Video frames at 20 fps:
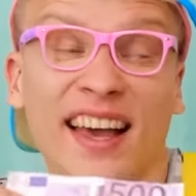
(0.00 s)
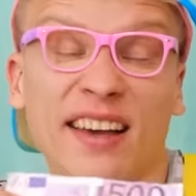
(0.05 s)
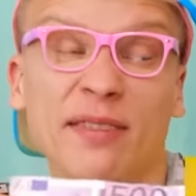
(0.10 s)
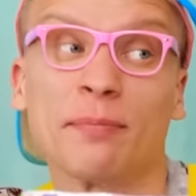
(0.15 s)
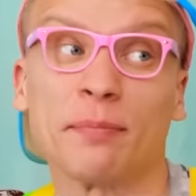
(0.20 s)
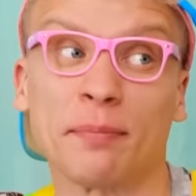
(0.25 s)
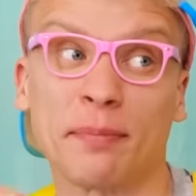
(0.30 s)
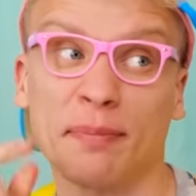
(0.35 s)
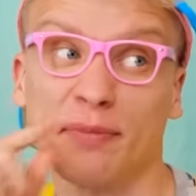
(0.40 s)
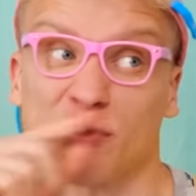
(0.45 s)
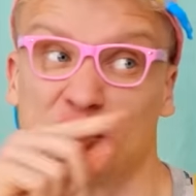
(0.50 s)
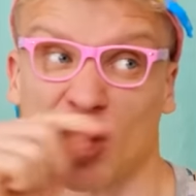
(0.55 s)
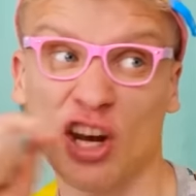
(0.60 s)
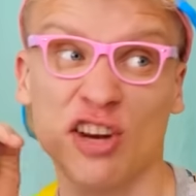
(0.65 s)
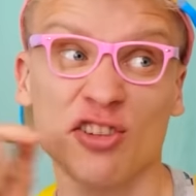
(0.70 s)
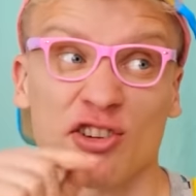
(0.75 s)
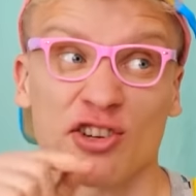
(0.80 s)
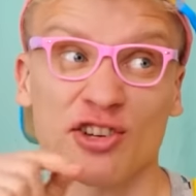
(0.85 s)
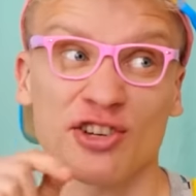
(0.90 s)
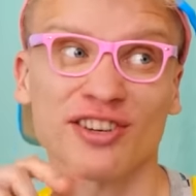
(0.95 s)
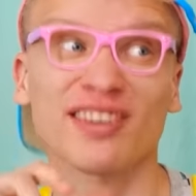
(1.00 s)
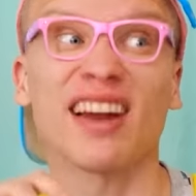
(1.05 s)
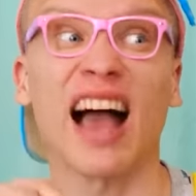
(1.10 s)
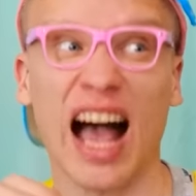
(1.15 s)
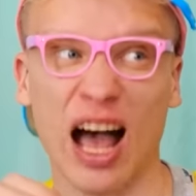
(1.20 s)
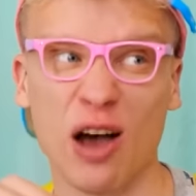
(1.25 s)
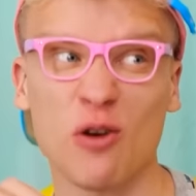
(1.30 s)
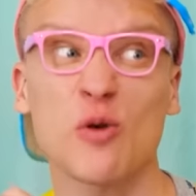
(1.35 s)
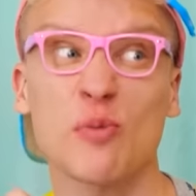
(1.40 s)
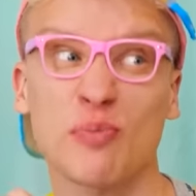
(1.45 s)
Please, I want
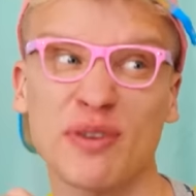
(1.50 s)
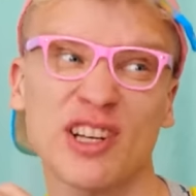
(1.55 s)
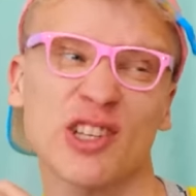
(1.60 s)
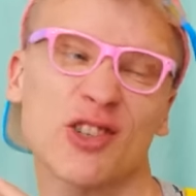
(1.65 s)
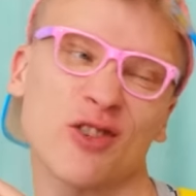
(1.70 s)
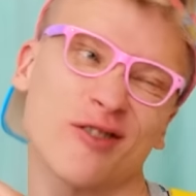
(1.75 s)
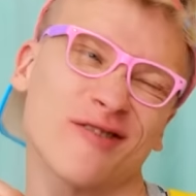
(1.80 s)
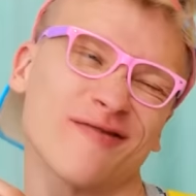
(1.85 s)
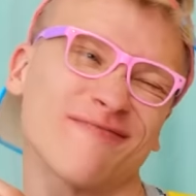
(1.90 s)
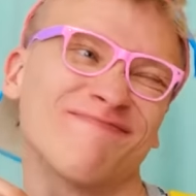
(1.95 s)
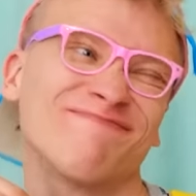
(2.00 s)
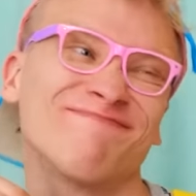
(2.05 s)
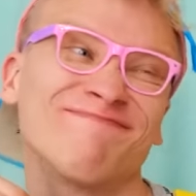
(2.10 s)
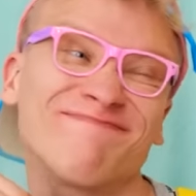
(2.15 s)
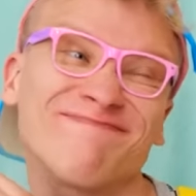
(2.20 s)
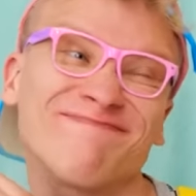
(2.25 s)
to buy it.